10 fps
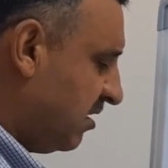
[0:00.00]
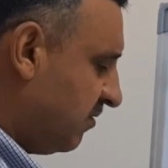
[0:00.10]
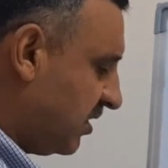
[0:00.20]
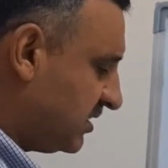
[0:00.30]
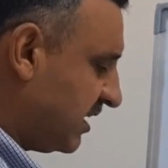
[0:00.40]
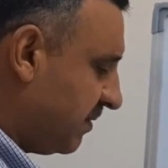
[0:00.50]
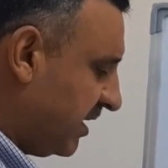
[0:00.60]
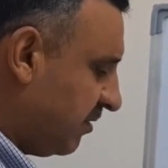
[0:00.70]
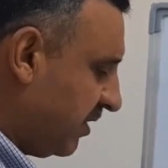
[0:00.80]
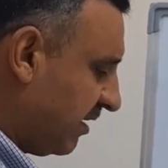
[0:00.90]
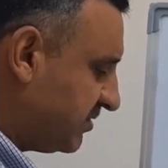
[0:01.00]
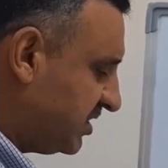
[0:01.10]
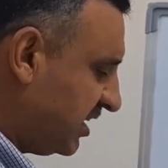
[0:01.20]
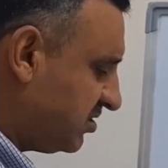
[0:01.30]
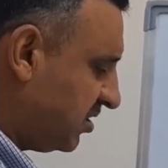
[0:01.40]
For example, here we have
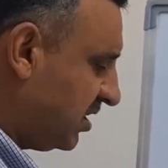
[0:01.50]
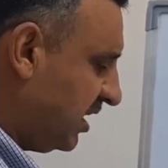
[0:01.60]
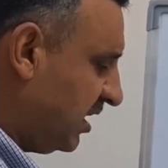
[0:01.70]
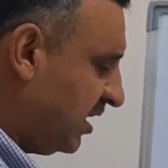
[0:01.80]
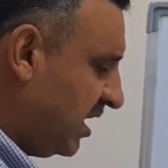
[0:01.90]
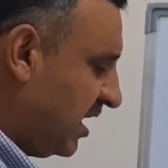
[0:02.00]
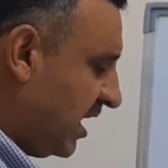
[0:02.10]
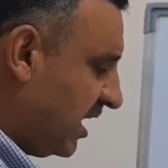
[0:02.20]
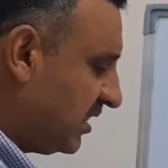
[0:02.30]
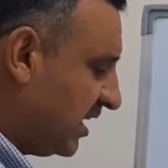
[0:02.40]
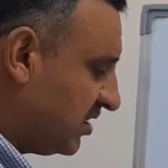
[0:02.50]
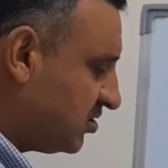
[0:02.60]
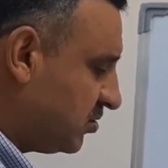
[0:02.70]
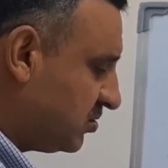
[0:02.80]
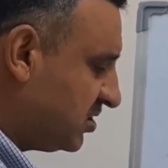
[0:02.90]
CH3
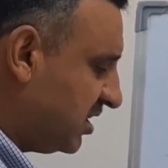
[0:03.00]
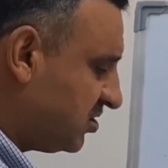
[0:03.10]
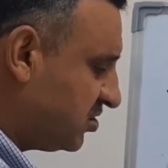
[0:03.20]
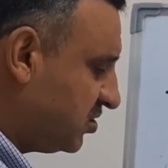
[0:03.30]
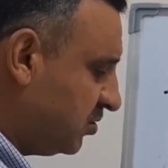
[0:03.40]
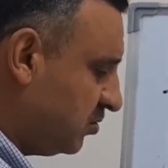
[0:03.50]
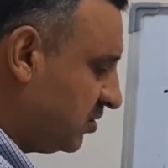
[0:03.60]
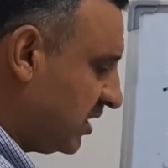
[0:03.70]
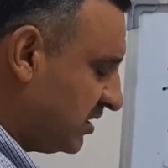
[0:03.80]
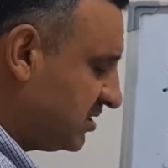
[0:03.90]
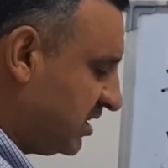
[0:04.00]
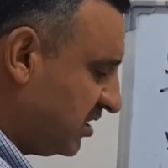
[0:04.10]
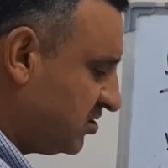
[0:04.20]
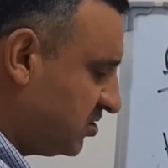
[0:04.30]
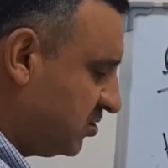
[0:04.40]
attached to CH2, then
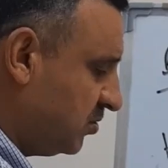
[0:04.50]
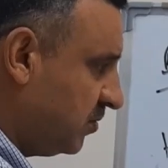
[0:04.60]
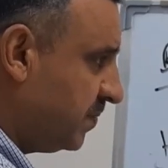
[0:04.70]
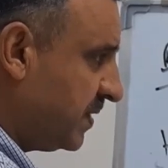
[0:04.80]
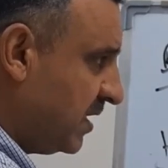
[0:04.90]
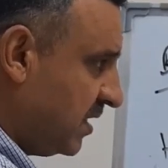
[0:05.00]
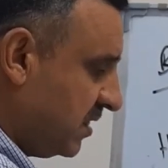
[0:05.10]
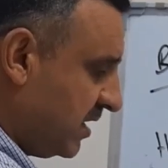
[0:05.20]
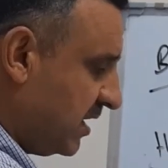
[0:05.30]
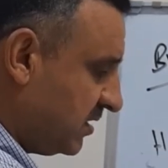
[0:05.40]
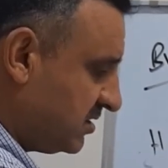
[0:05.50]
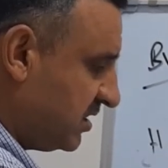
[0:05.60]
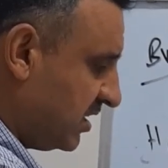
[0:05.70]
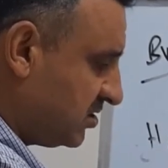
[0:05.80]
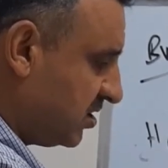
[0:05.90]
CH2, then
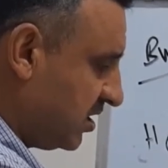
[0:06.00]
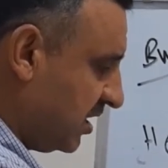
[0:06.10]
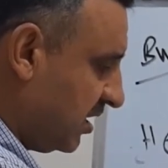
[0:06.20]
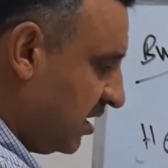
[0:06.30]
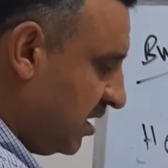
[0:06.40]
CH3.